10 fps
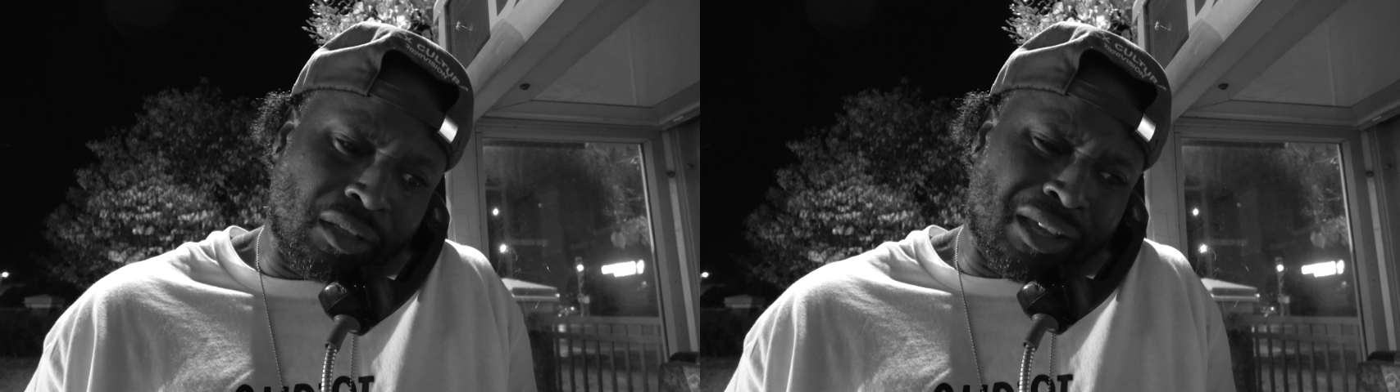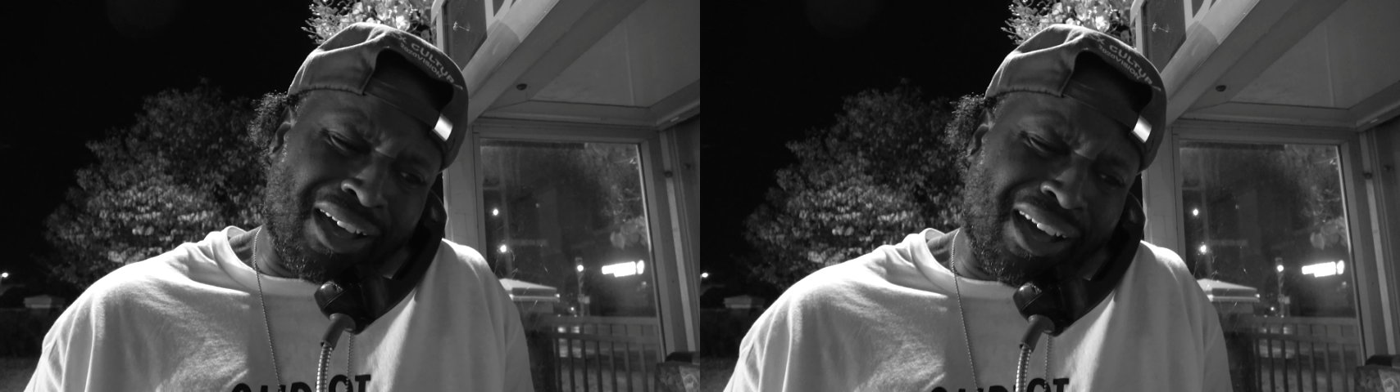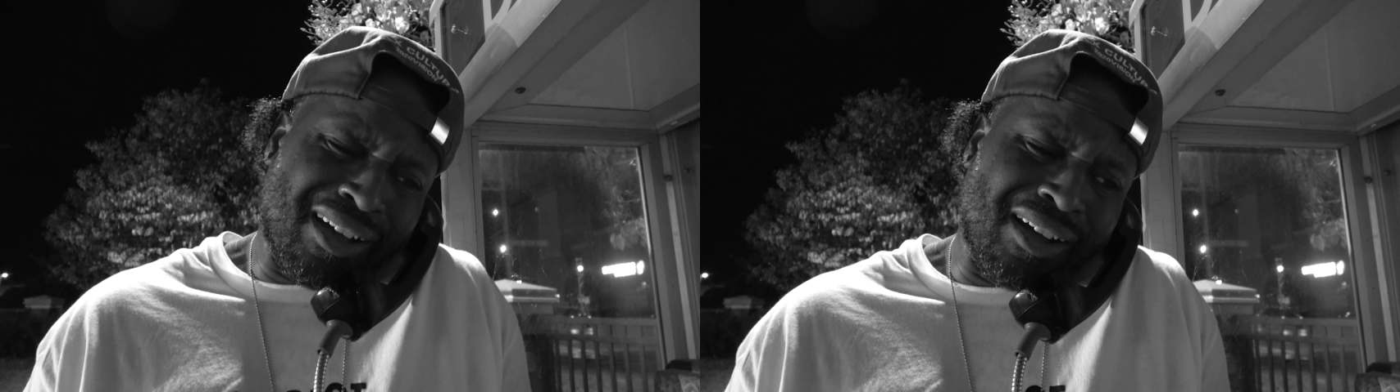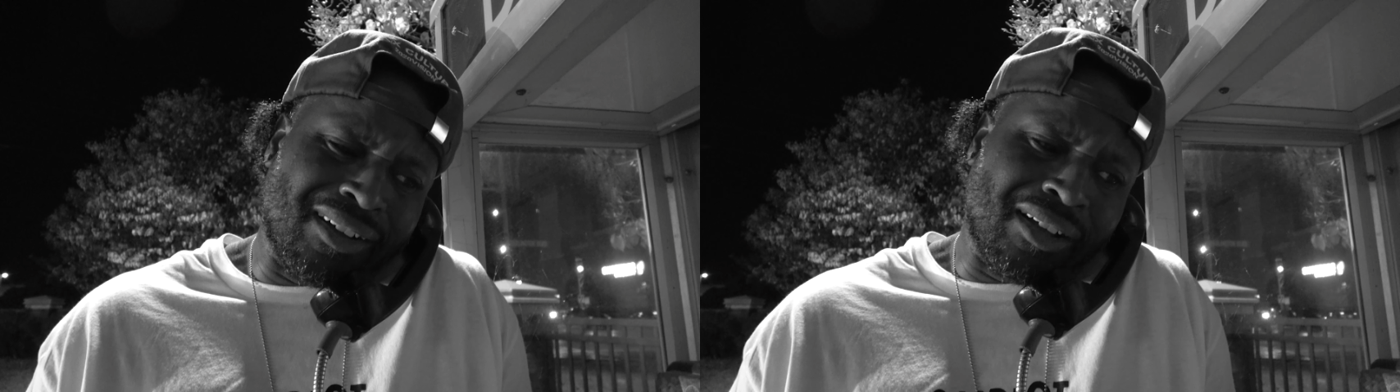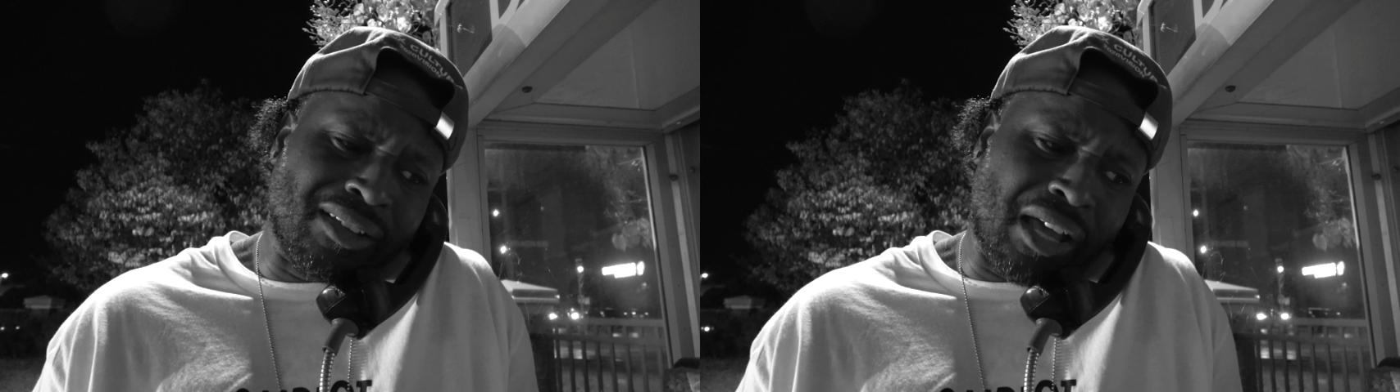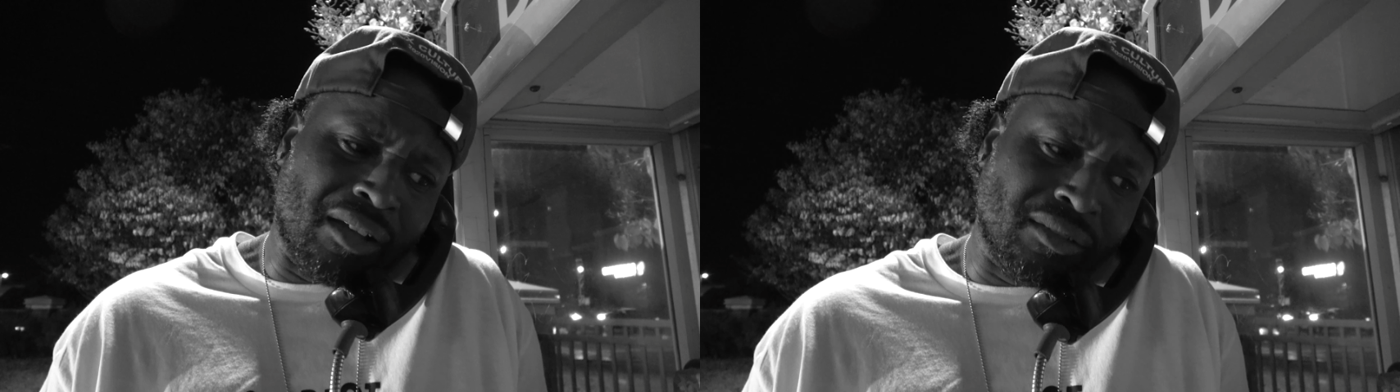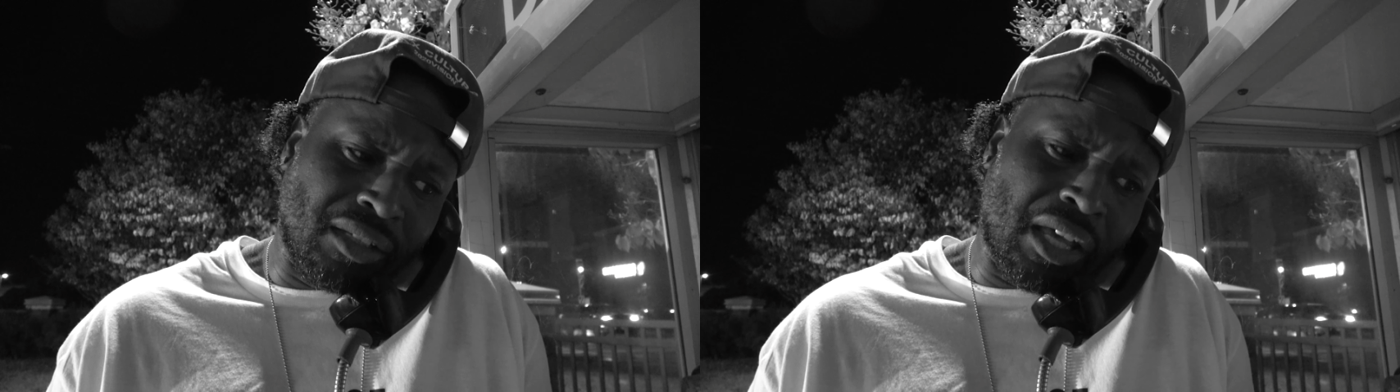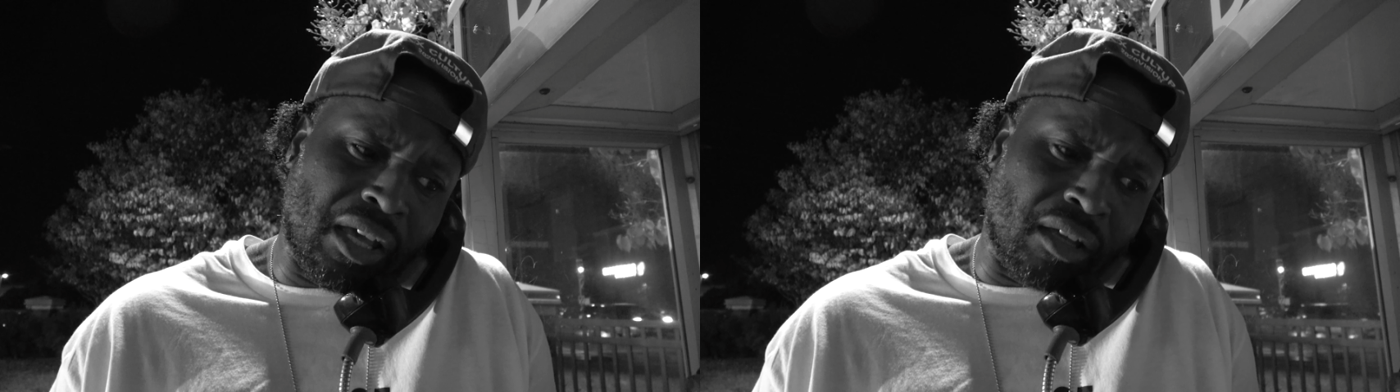I'll, I'll,
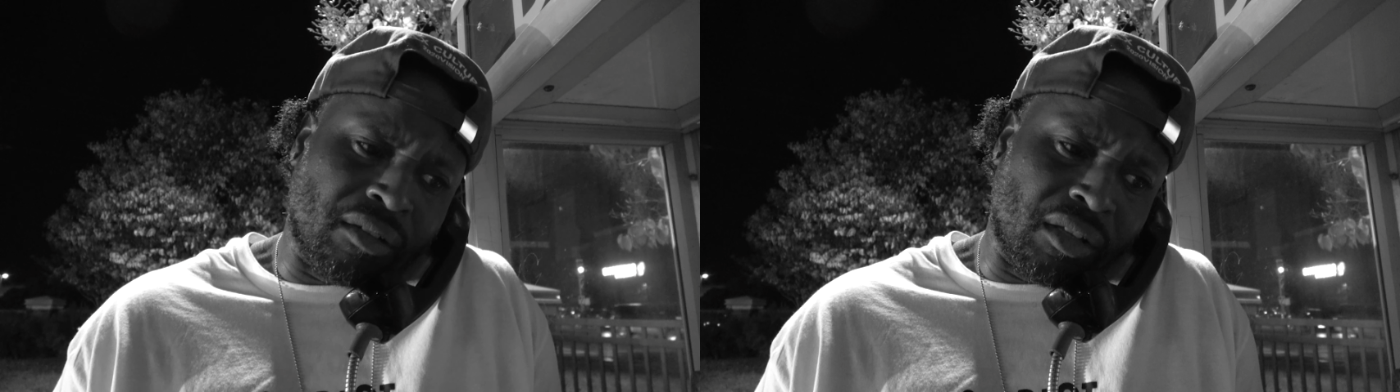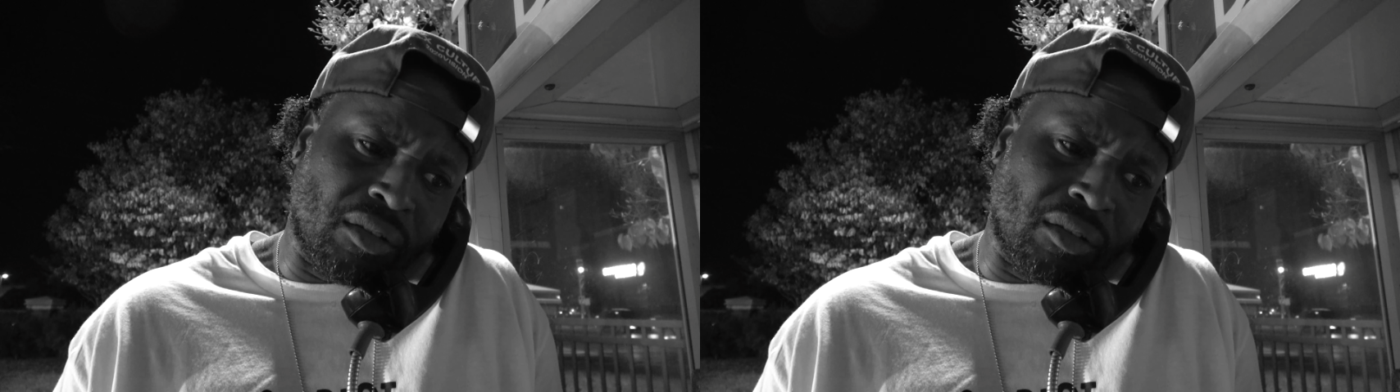I'll yeah,